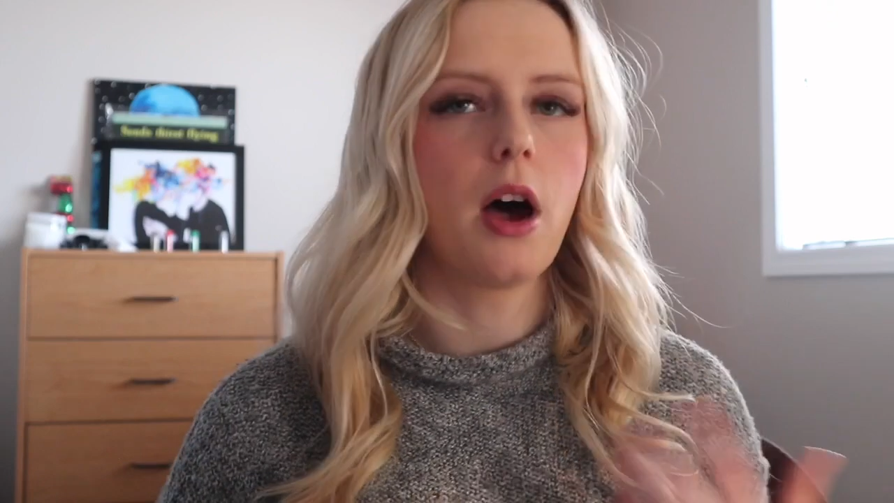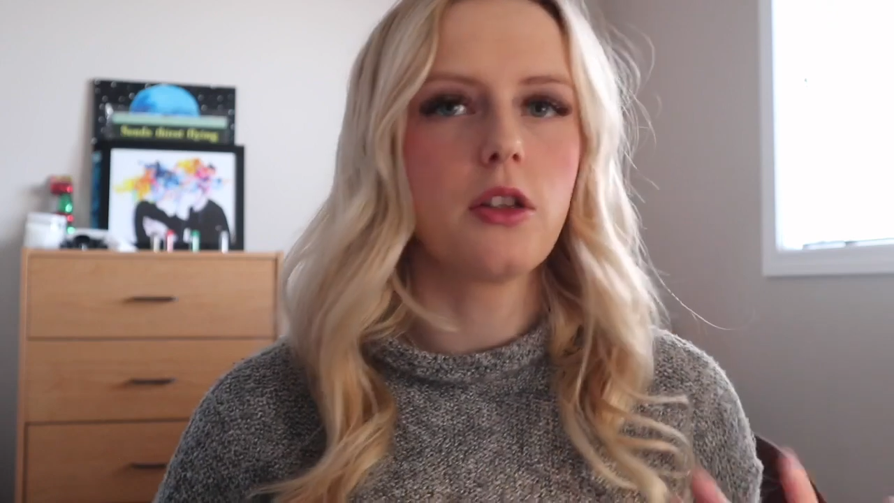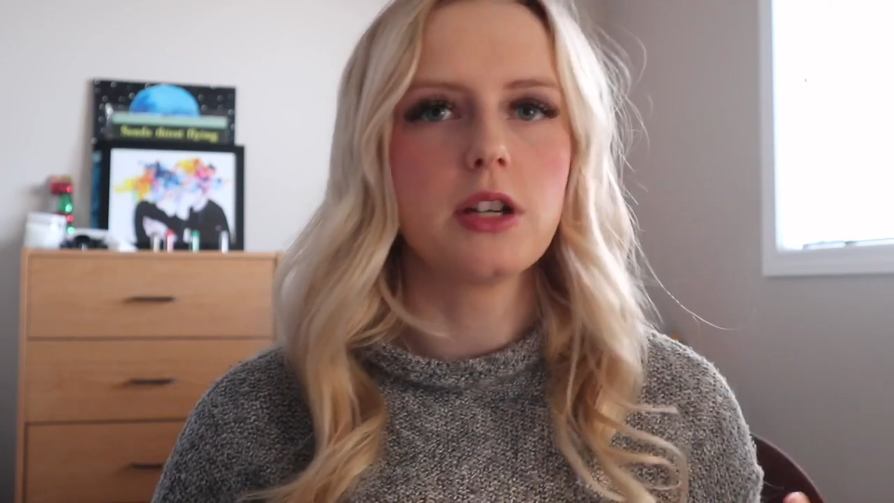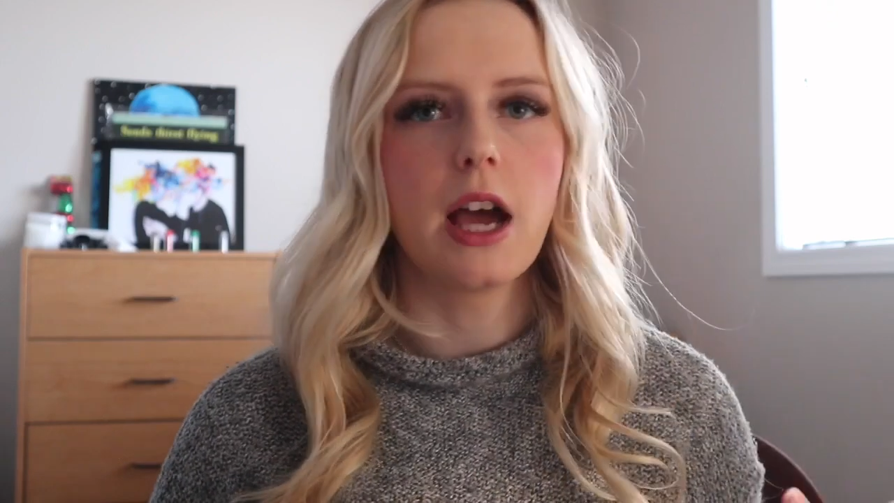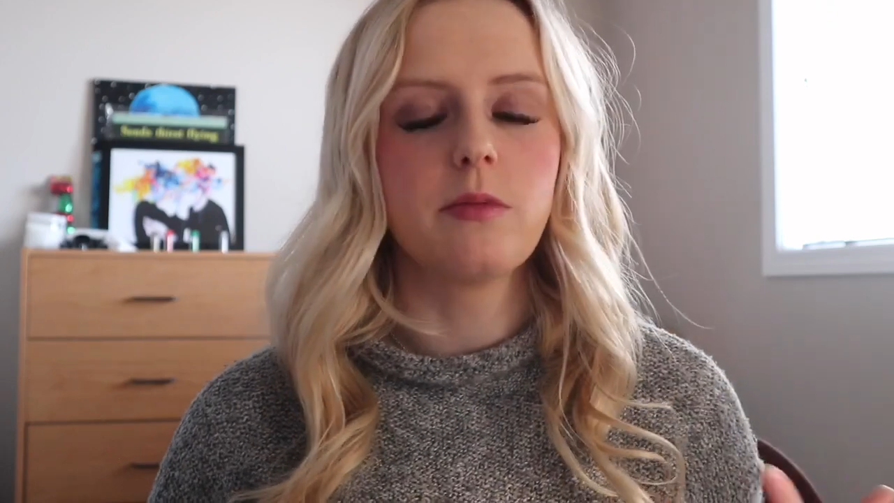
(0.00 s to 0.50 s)
but
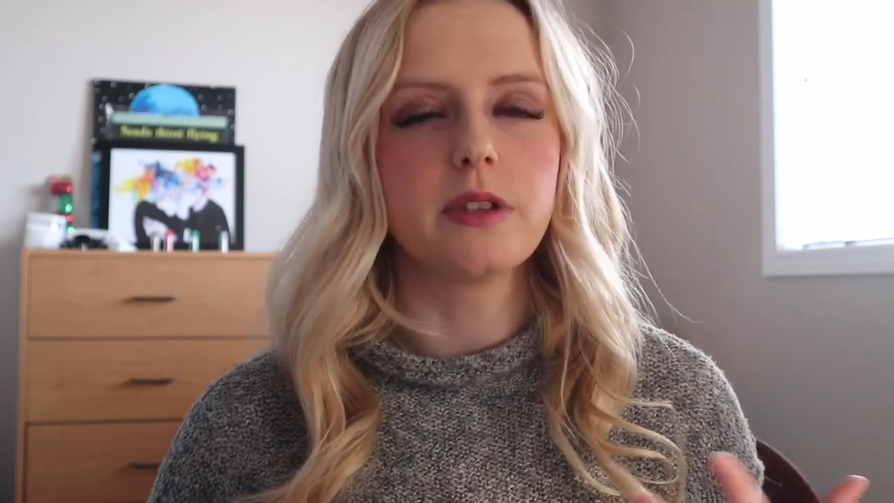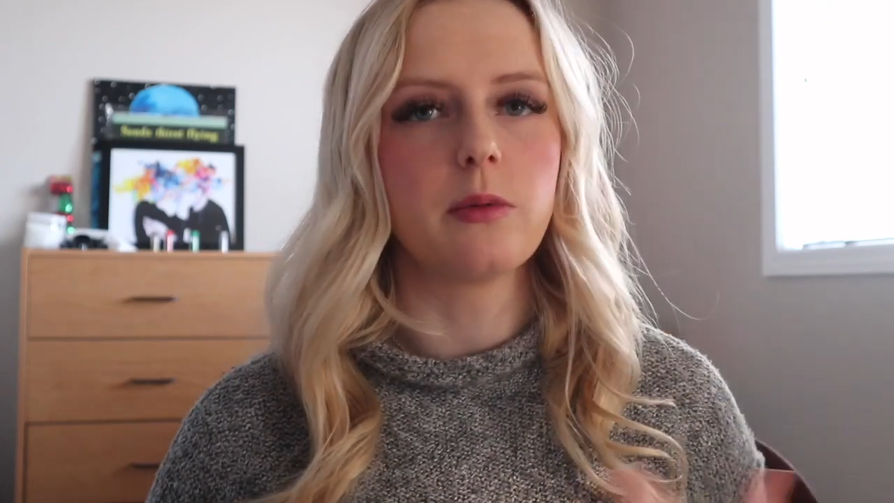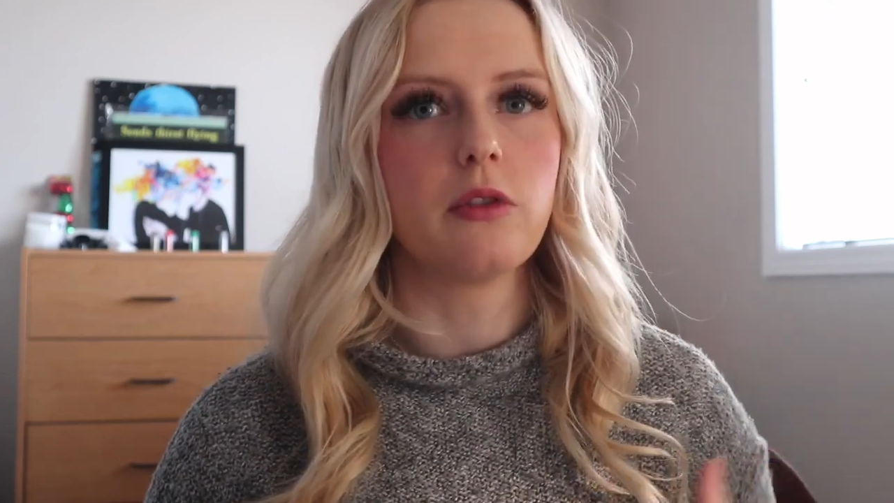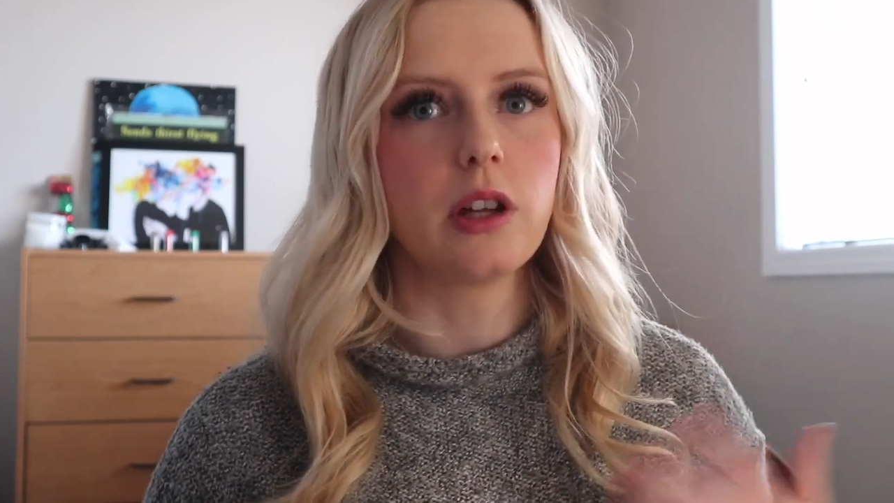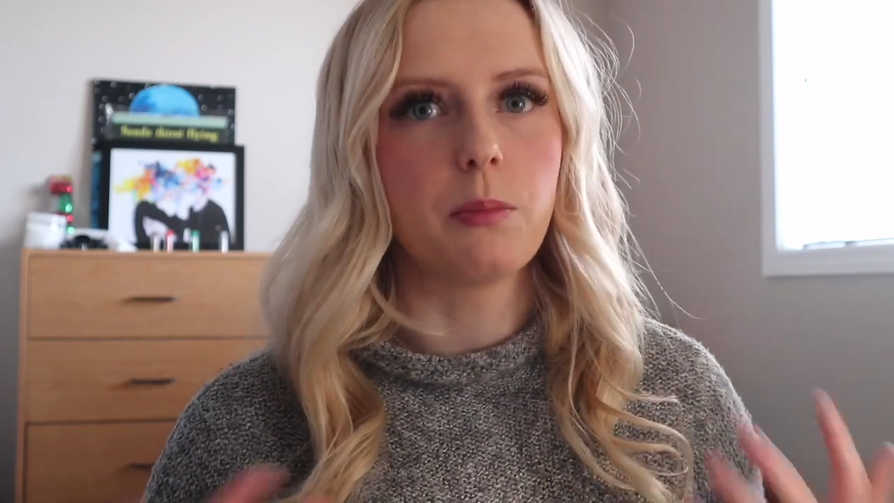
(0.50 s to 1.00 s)
other times
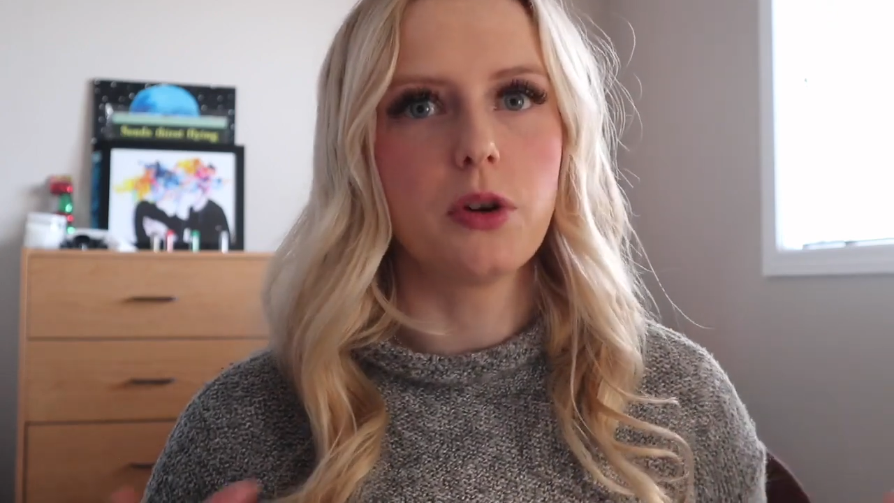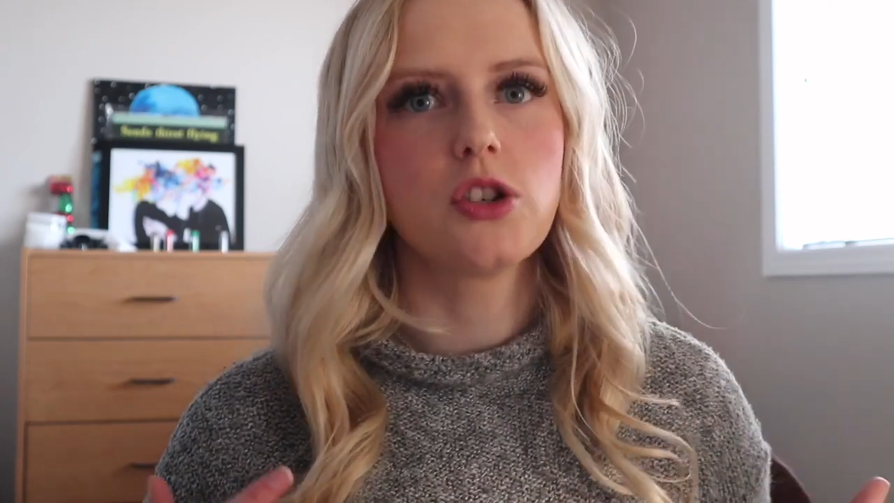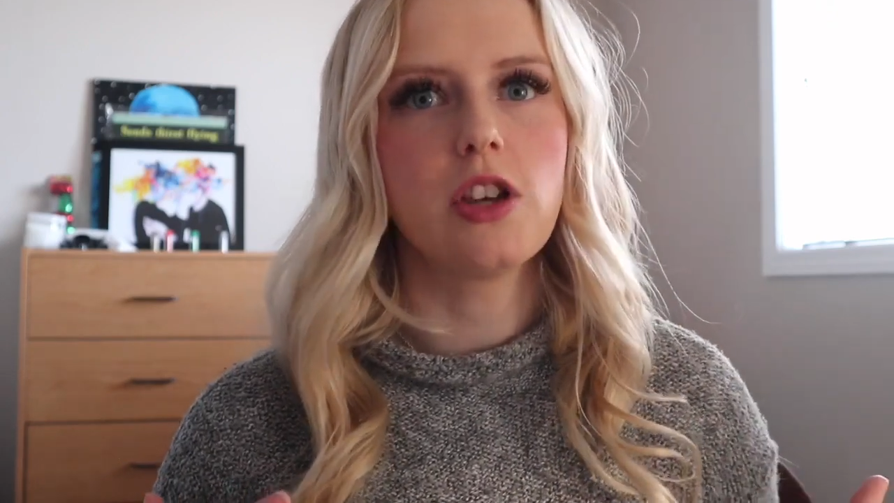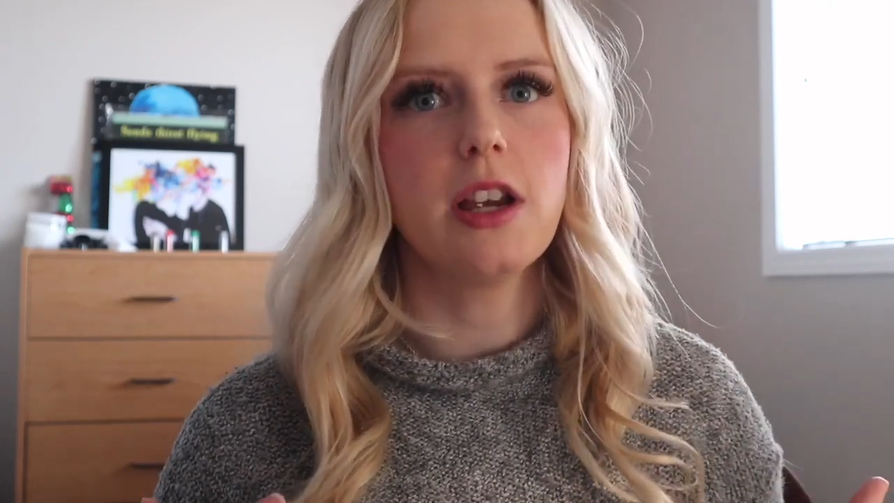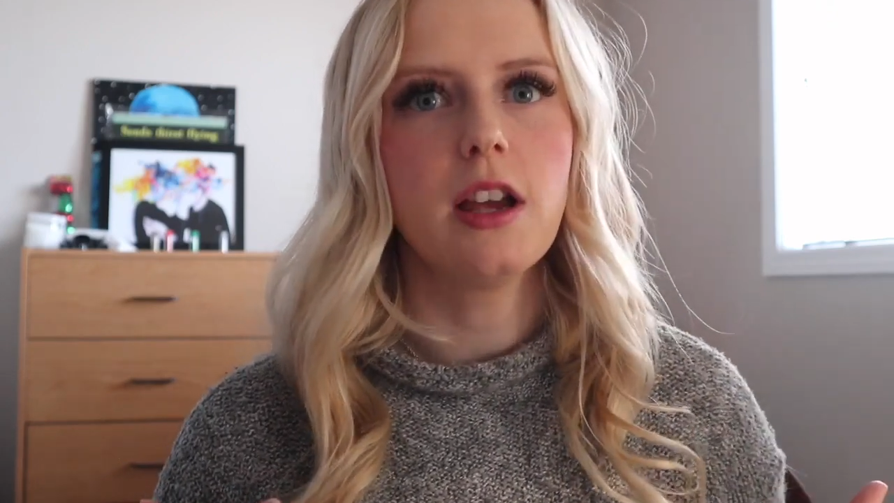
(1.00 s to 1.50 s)
they'll be really
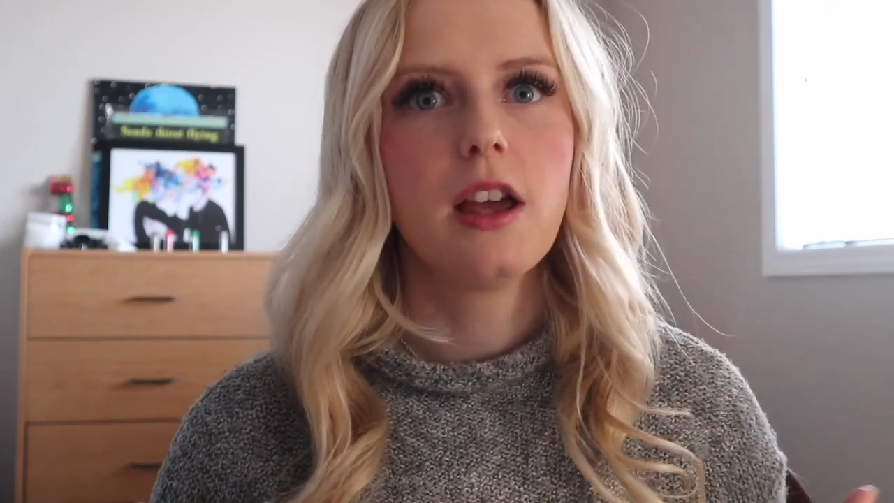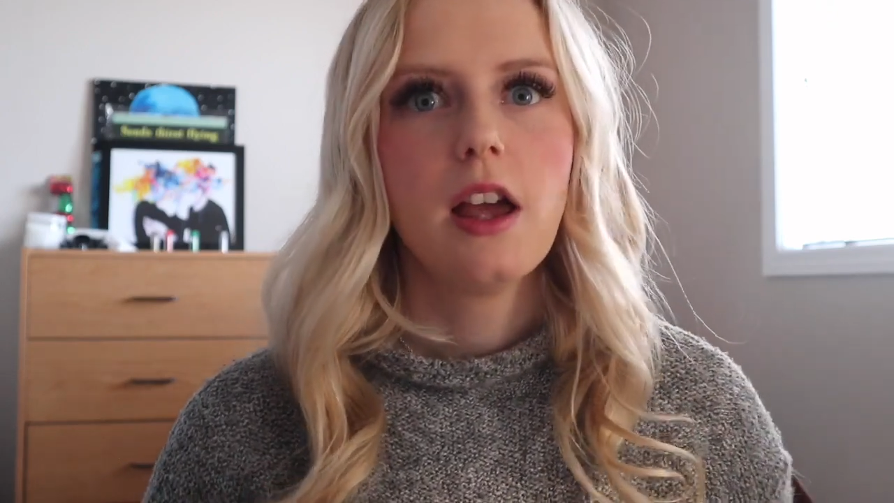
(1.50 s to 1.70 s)
pushy, and